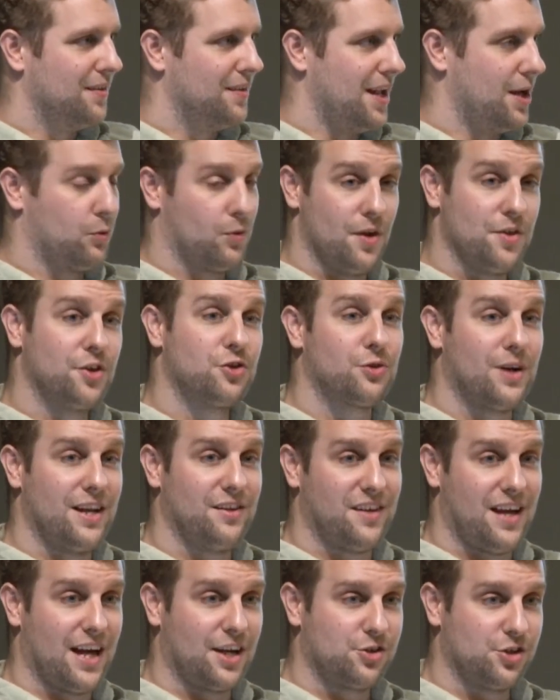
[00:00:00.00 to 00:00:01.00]
They run the
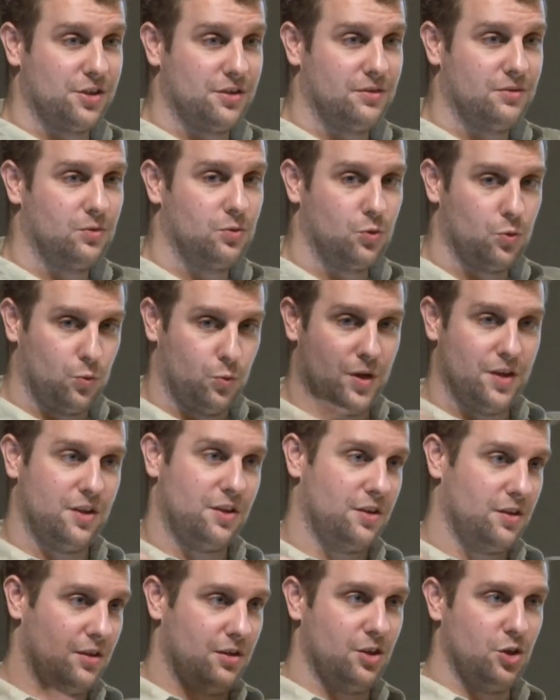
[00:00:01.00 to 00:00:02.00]
transaction
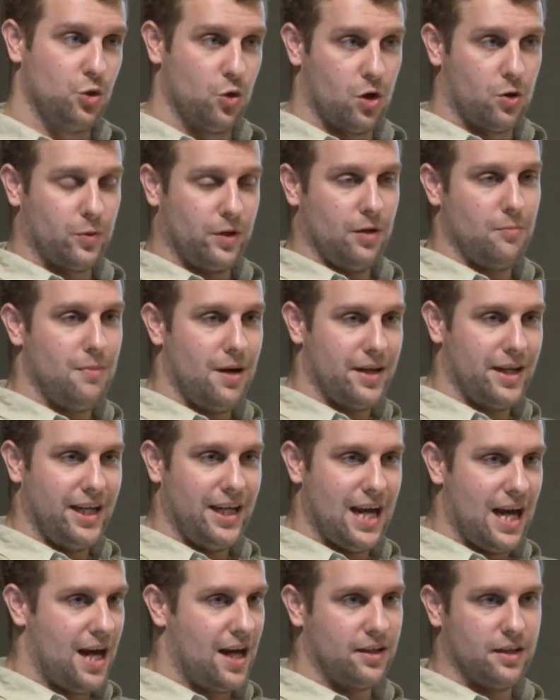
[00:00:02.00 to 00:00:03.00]
with your real
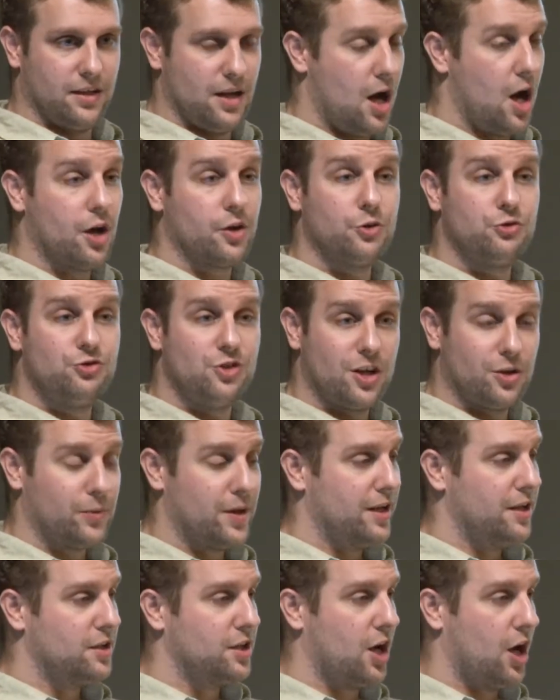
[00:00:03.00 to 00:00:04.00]
money on an
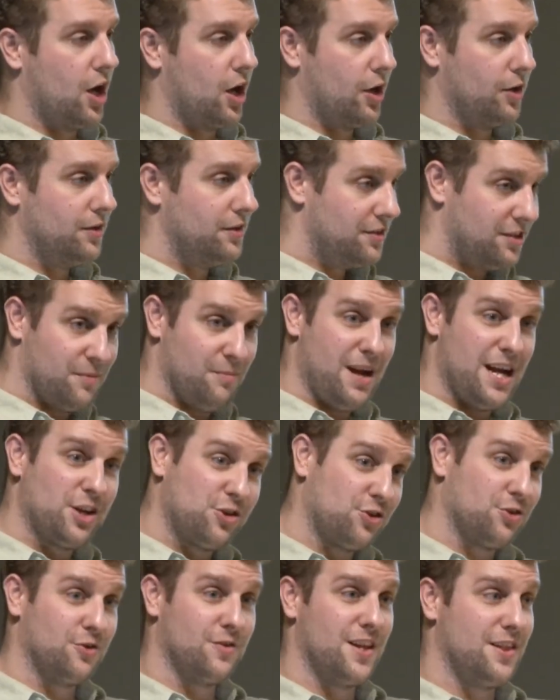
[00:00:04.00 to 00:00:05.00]
auto-generated card to
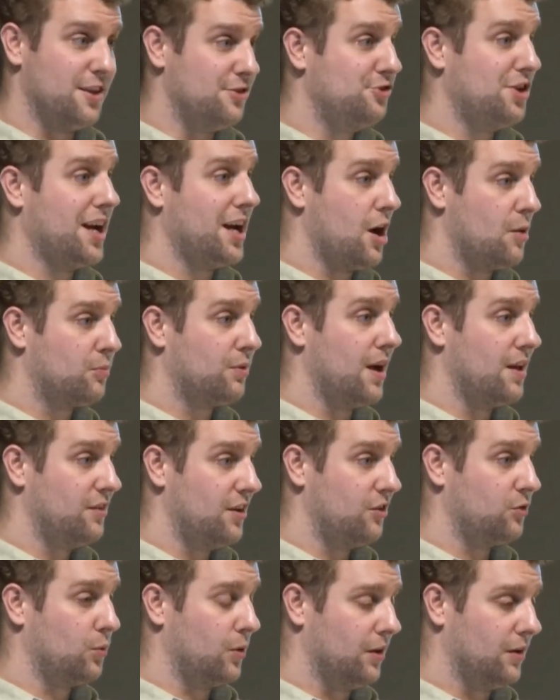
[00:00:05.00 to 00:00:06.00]
make sure that the checkout
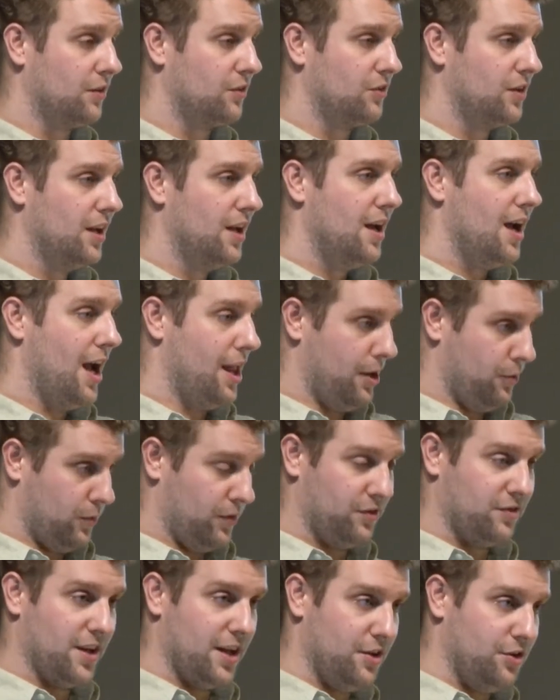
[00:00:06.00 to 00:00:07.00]
process works. And then
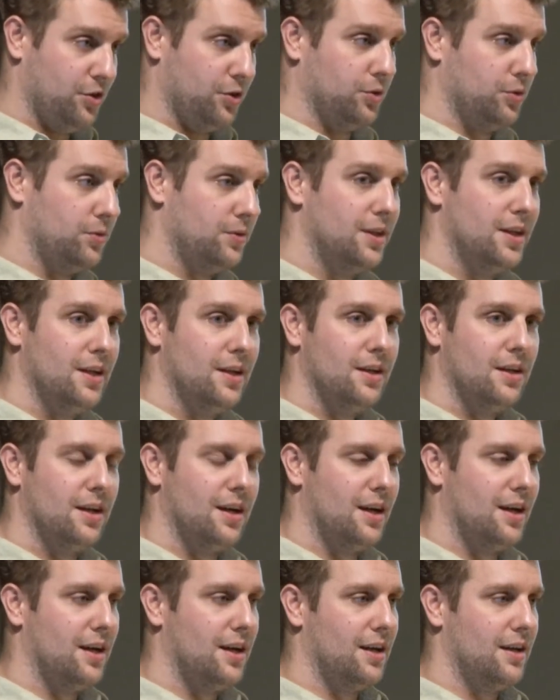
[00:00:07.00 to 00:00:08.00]
once they do,
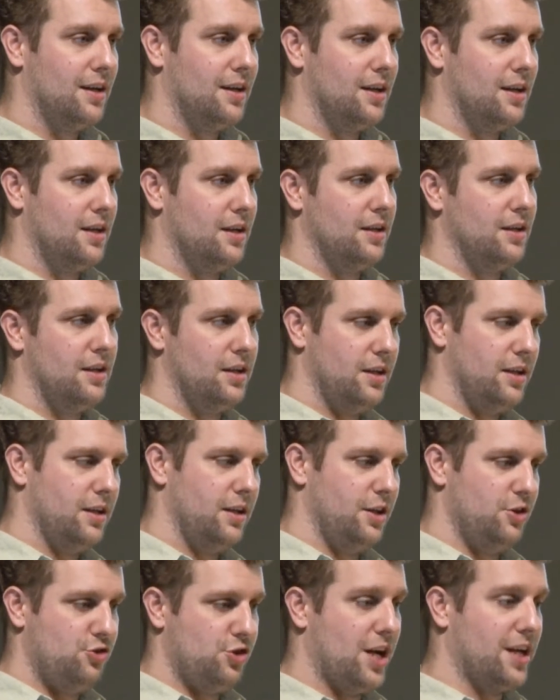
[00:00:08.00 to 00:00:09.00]

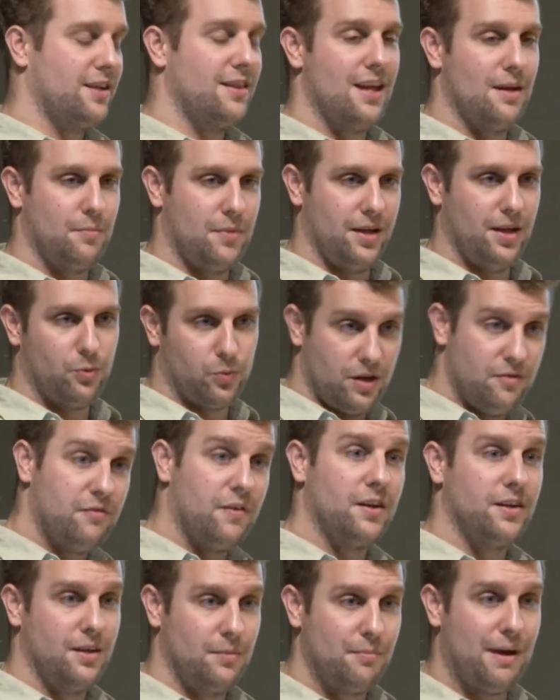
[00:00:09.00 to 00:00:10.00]
eject that money,
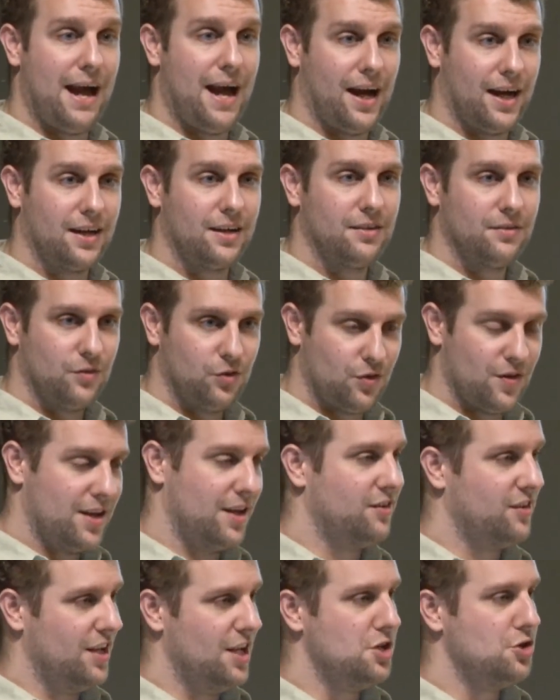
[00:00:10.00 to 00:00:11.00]
refund it back so
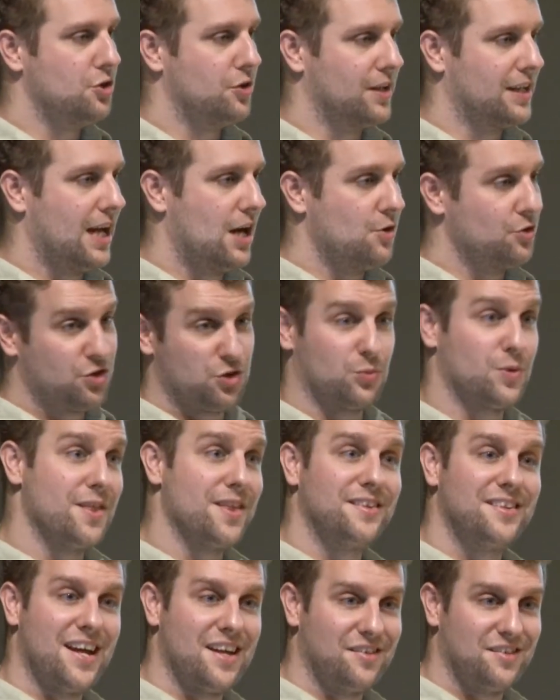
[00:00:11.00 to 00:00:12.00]
that it's in your account to
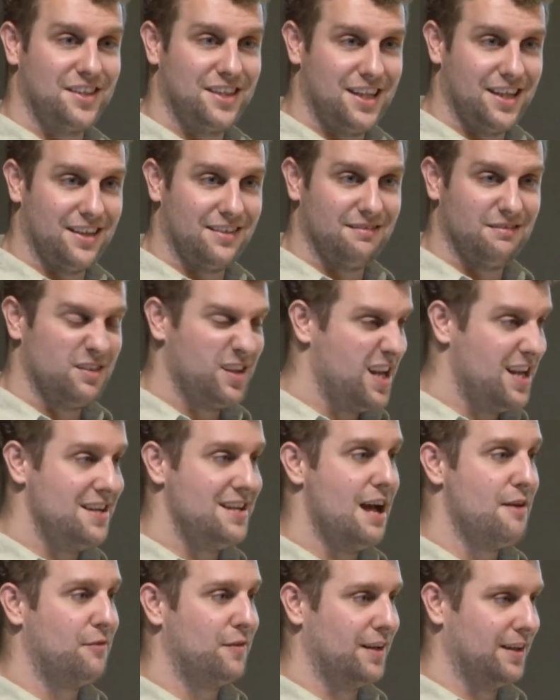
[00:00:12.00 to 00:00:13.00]
run the test again
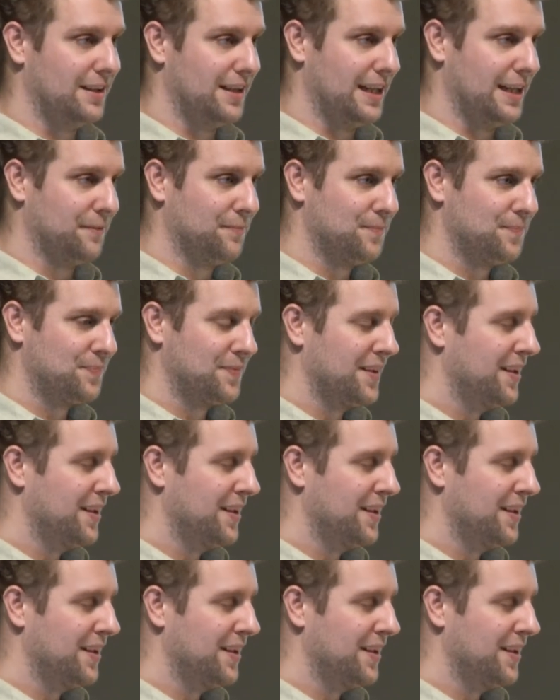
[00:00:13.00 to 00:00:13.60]
indefinitely.